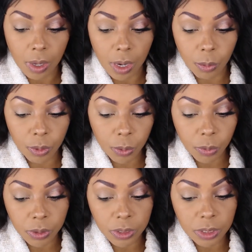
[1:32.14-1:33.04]
I really
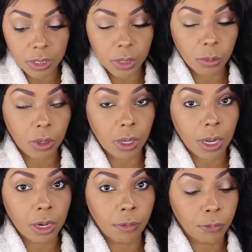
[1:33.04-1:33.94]
wanted to stick with a
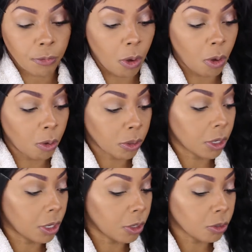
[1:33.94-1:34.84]
lot of the fall
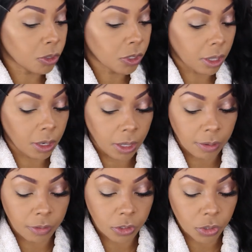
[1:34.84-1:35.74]
colors because I
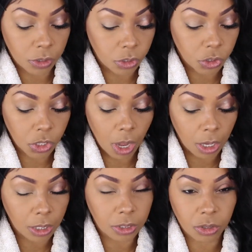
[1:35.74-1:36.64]
love the
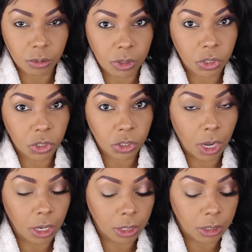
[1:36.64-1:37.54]
chocolates, the rich
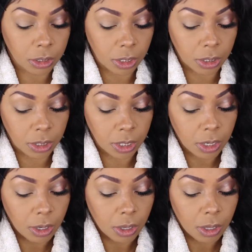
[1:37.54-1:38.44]
chocolates and
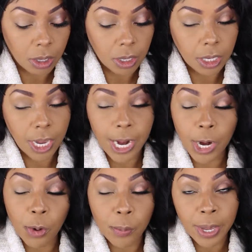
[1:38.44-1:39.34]

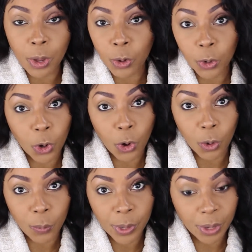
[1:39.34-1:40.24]
caramel or
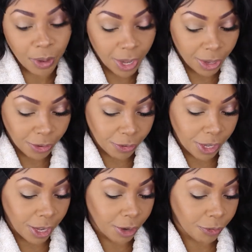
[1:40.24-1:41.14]
caramel,
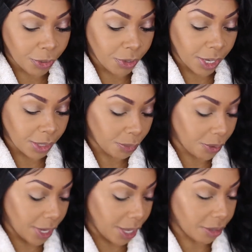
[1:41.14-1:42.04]
however you like to
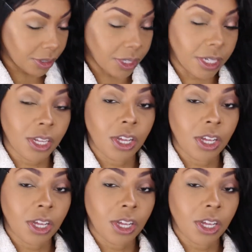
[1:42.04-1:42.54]
pronounce it,